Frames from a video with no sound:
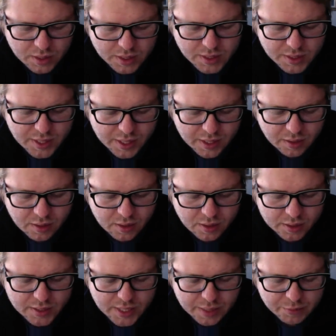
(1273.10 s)
it take a long
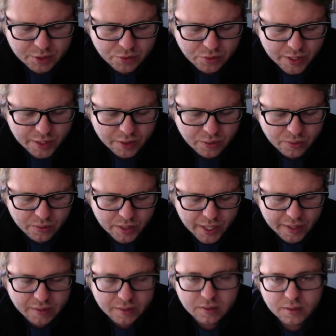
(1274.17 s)
time to create a Google
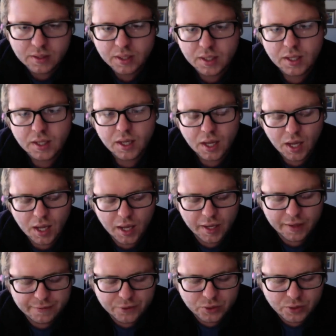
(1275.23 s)
ad?
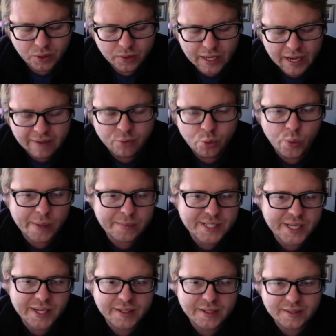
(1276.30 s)
If you don't have a
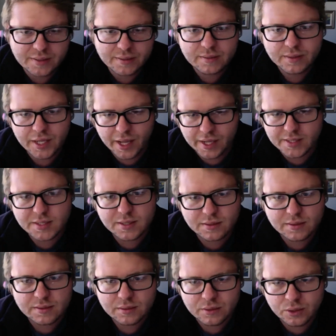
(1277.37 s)
website, yes,
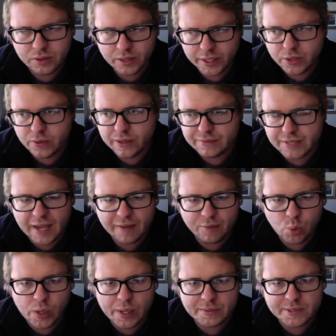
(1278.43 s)
you have to have a
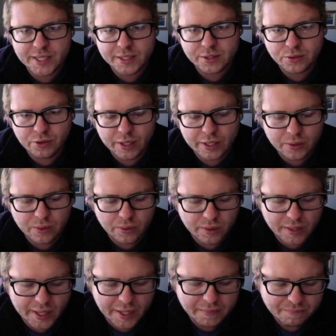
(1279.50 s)
website to create a
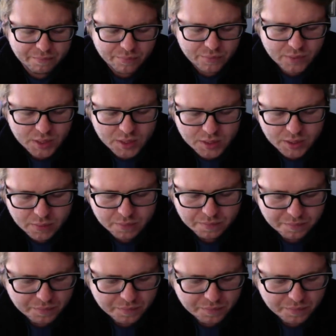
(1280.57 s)
Google ad. So